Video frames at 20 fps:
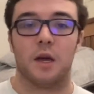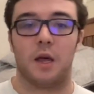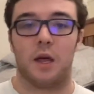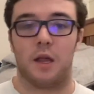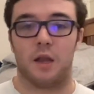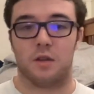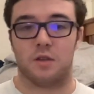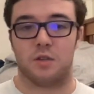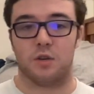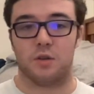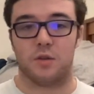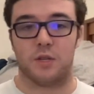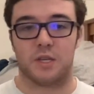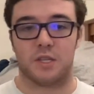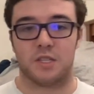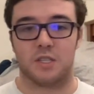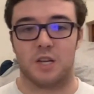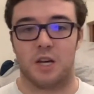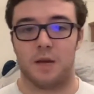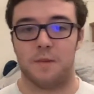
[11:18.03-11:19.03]
And until
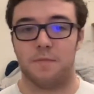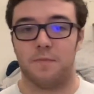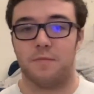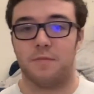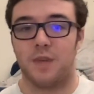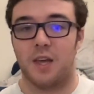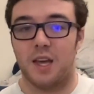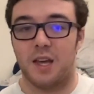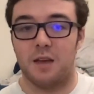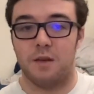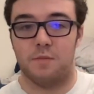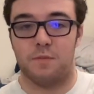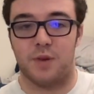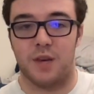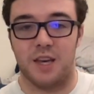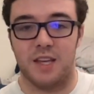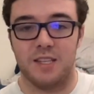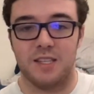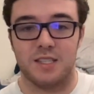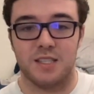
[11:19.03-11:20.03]
next time,
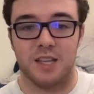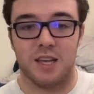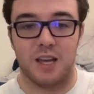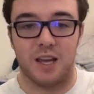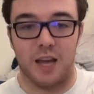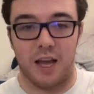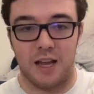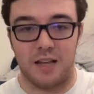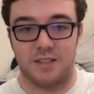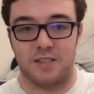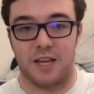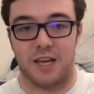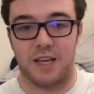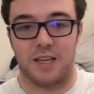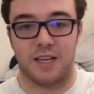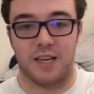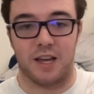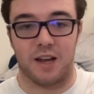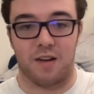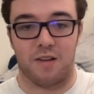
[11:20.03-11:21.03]
peace and
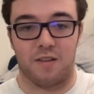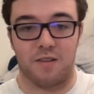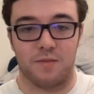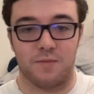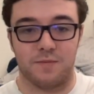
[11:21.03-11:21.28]
take care.